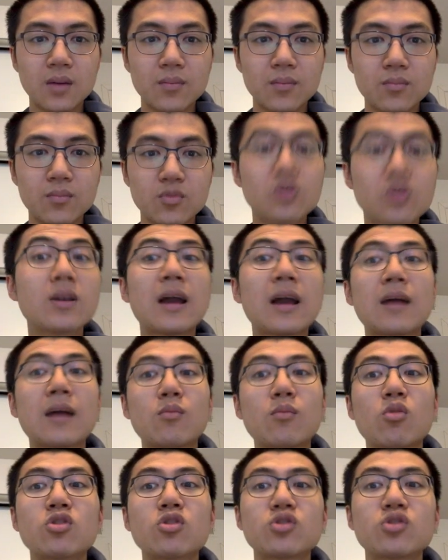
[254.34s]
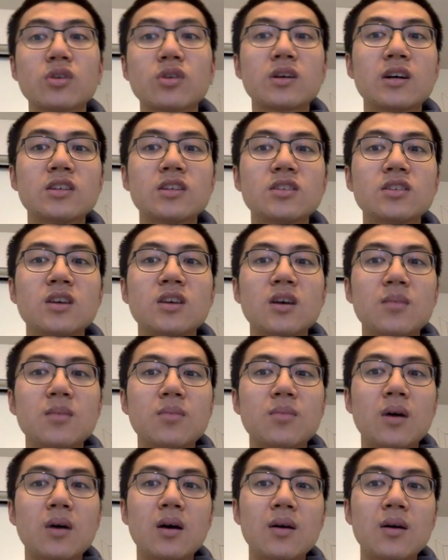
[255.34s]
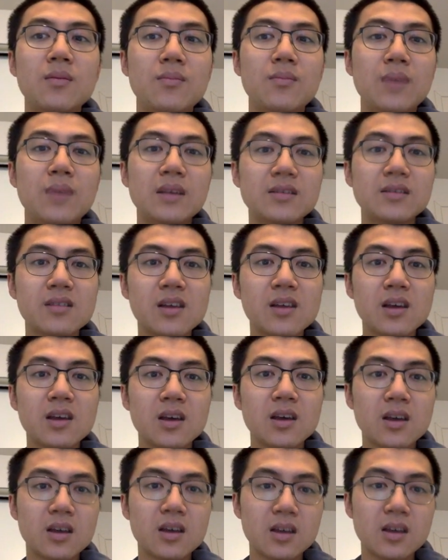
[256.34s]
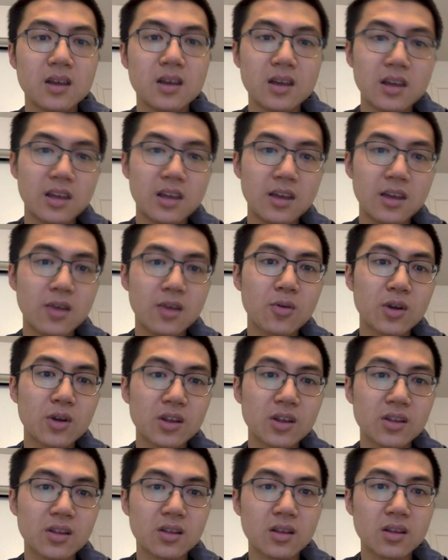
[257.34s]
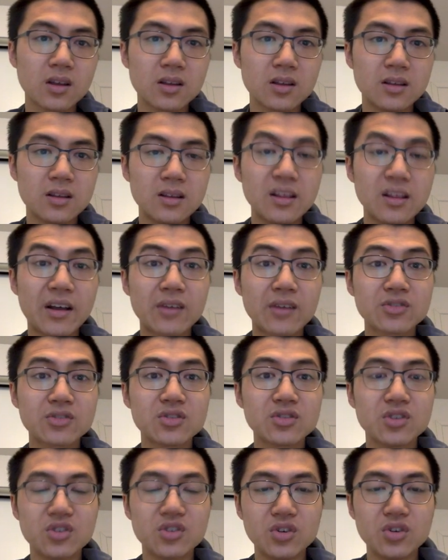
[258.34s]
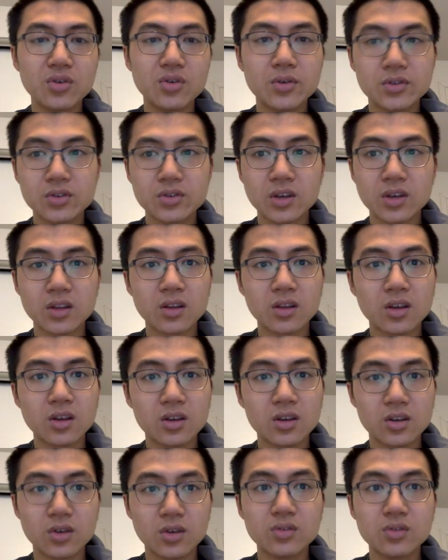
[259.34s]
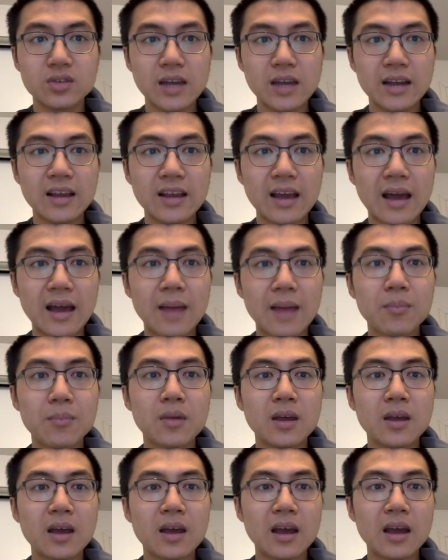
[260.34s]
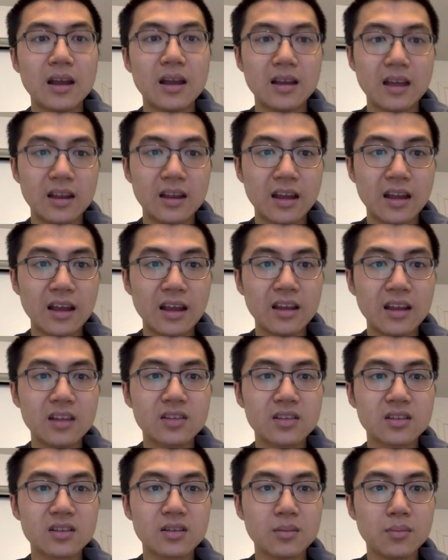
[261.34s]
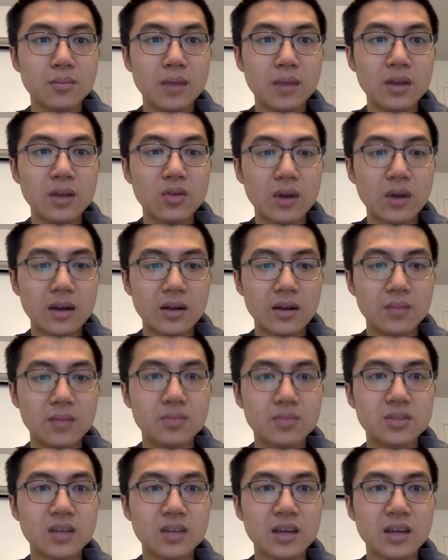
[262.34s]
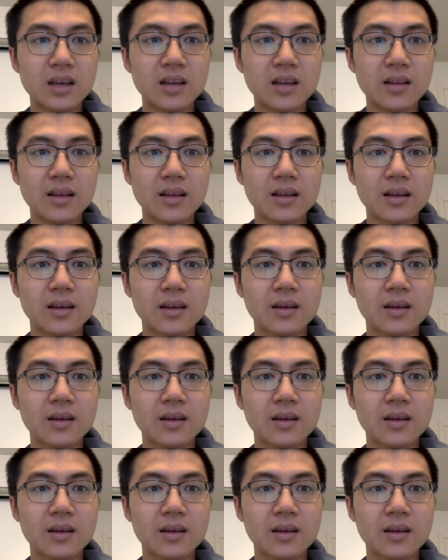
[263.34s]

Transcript: You can add more shortcuts, but basically, here what it allows you to do is you can go into any app and in any menu item, say like